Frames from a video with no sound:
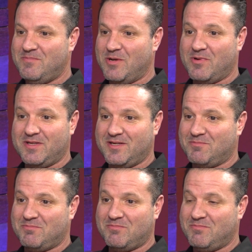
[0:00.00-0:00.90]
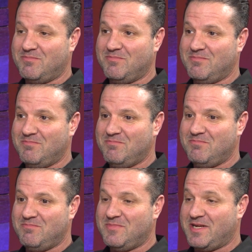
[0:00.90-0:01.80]
really
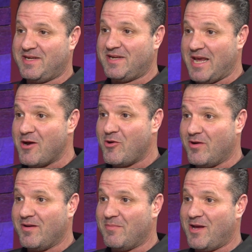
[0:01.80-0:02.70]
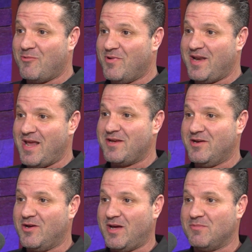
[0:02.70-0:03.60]
cared about what,
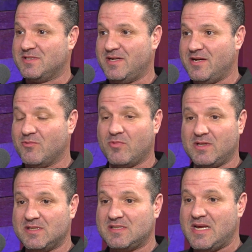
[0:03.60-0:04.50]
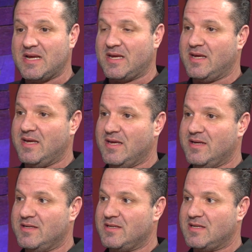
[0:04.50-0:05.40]
I was in here really sick
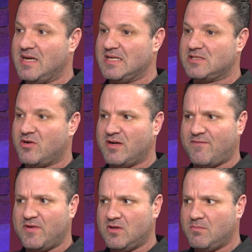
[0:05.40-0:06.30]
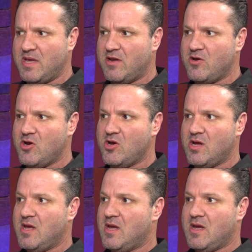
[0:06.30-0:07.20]
and I started to feel better.
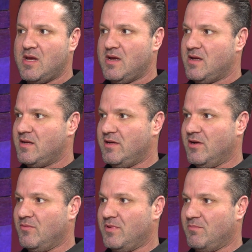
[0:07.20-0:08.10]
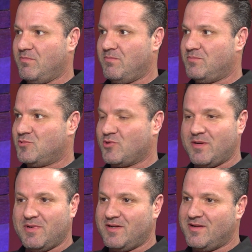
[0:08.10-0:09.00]
The
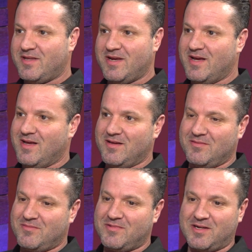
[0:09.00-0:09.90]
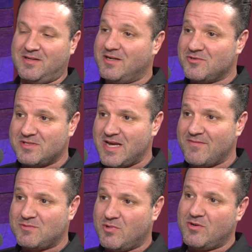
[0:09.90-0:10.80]
treatment, the clinical
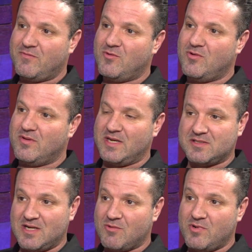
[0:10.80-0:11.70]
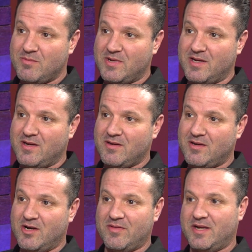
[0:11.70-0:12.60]
staff's wonderful and they stuck with me.
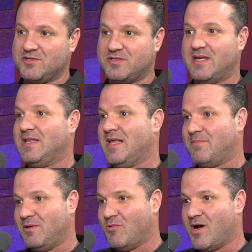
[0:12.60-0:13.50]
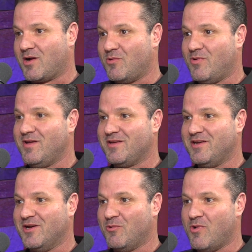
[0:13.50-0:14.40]
They just didn't let me walk
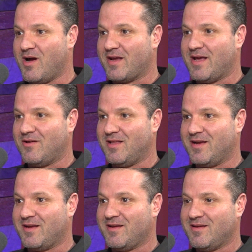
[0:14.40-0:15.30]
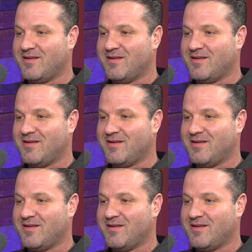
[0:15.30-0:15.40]
out like,